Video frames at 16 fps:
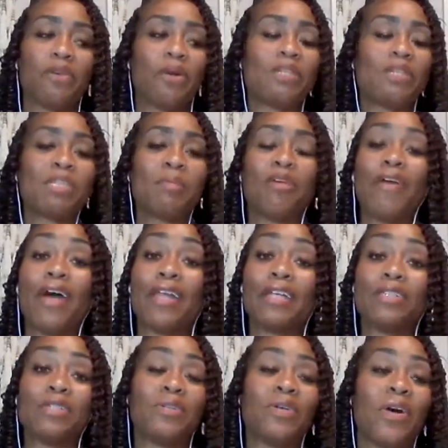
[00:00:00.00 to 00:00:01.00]
Throw some
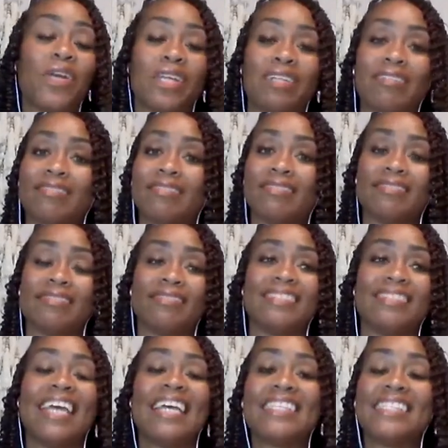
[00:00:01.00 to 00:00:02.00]
gratitude on it.
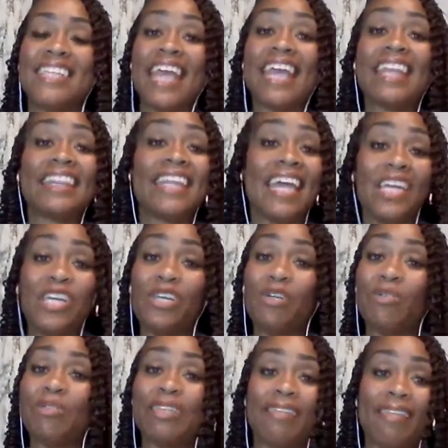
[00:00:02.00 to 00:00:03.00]
Say thank
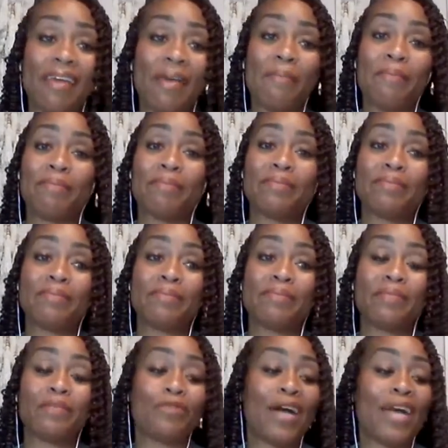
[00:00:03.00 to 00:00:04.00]
you to them.
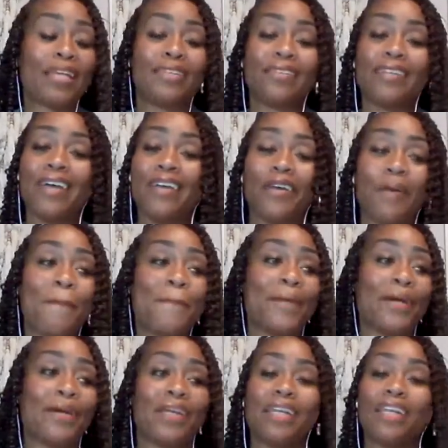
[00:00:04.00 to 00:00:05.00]
Write a letter,
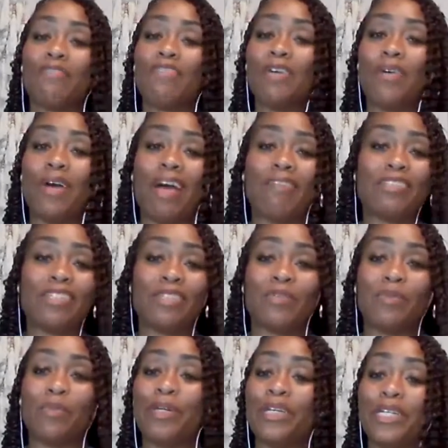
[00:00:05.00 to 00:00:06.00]
burn it if you have
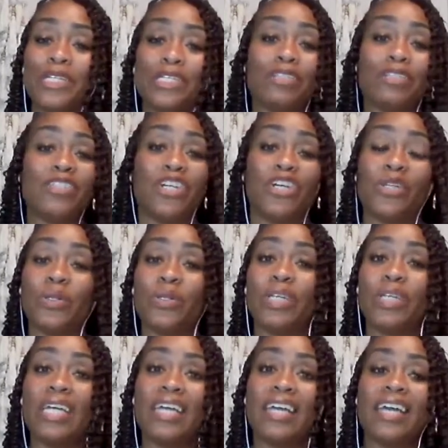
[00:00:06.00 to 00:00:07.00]
to, put it in your
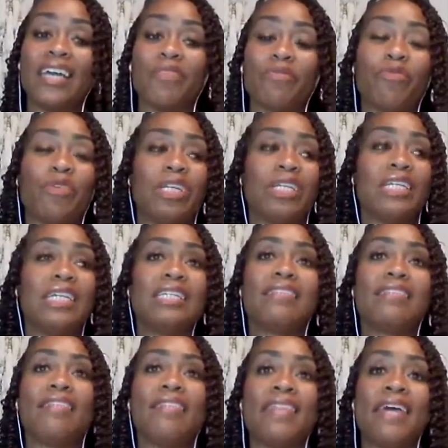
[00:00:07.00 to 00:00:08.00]
journal.
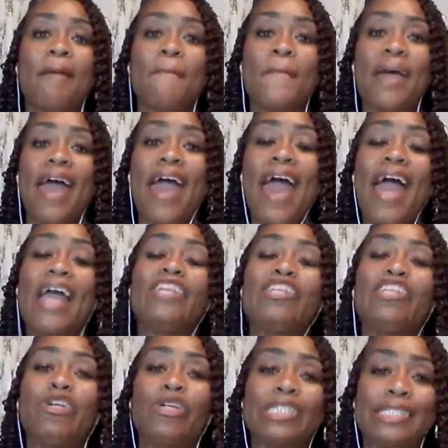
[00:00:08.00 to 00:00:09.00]
Release them
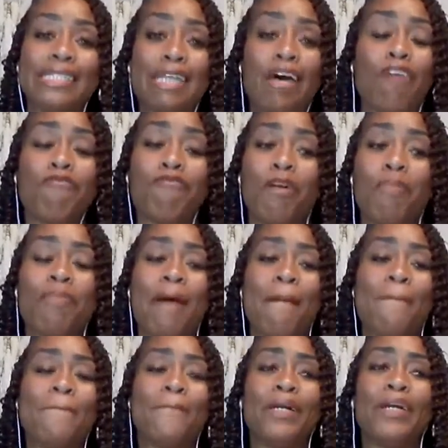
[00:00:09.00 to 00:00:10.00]
and yourself from
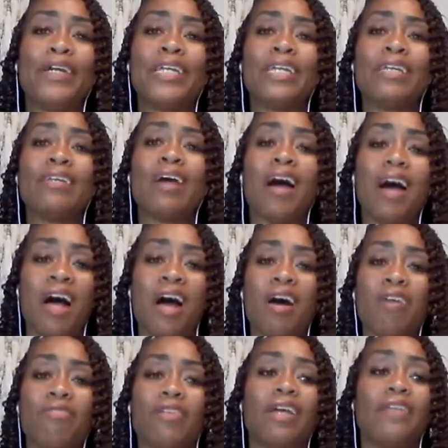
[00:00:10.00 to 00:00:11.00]
that burden
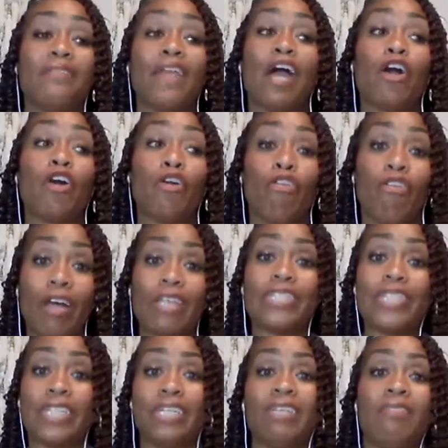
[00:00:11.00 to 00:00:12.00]
of, that
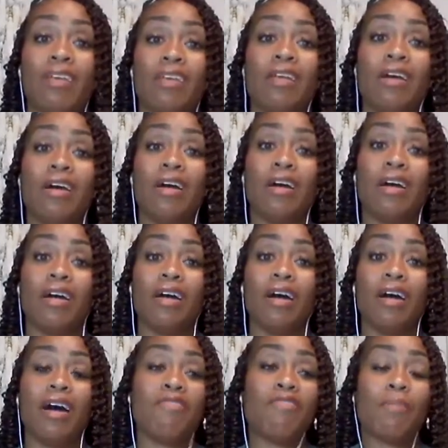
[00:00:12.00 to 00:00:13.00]
crutch even,
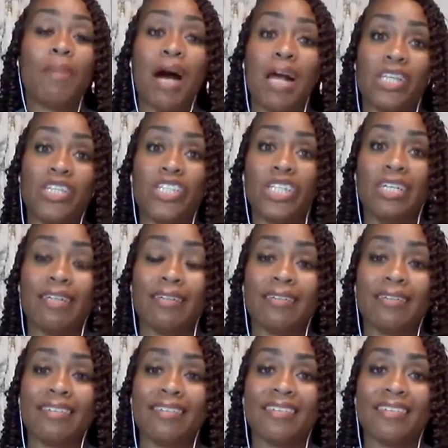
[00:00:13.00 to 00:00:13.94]
of apology.